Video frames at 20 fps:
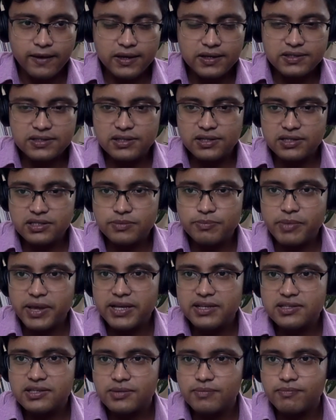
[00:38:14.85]
Is this
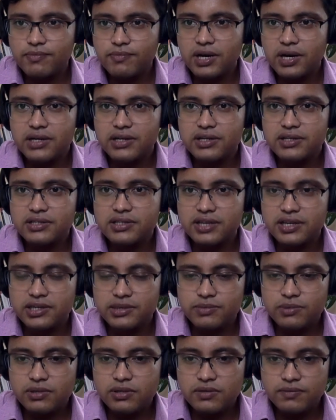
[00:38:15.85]
maxim
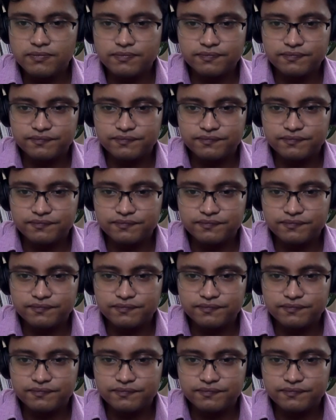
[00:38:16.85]
understandable?